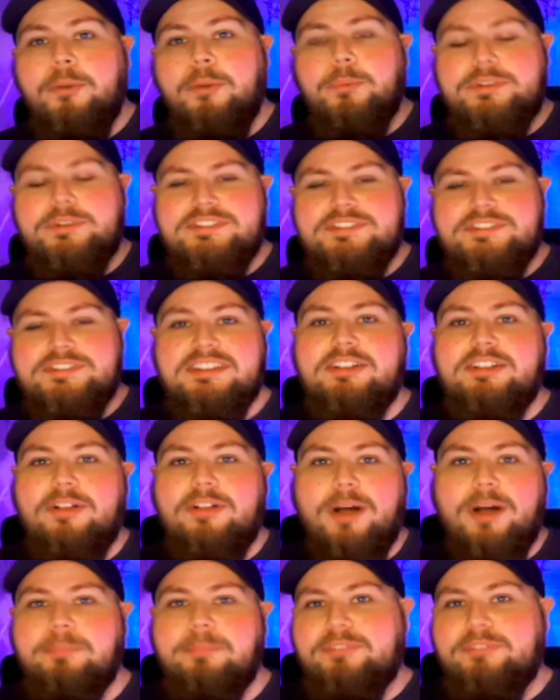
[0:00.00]
were still
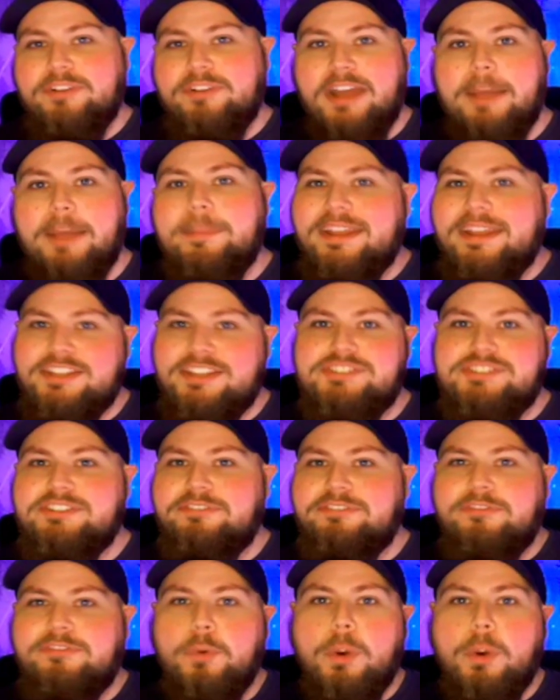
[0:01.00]
up for nomination
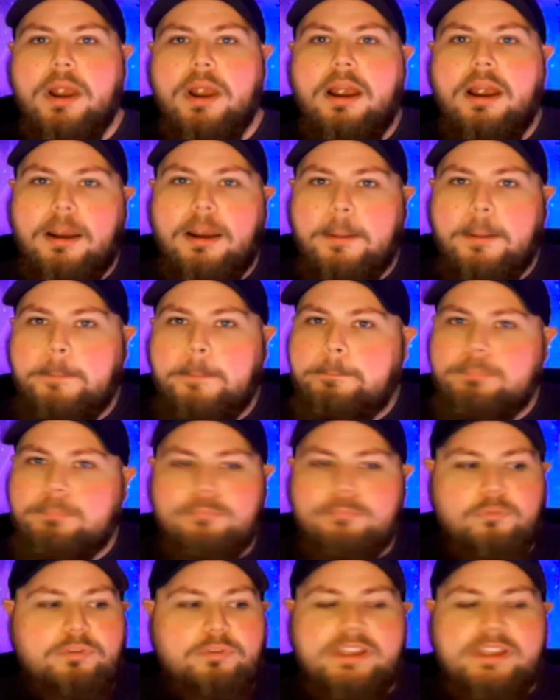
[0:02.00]
for her,
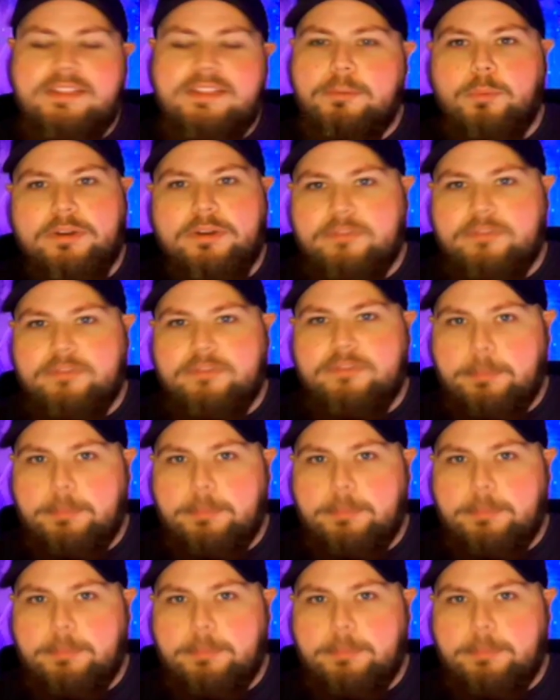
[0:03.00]
really one of her best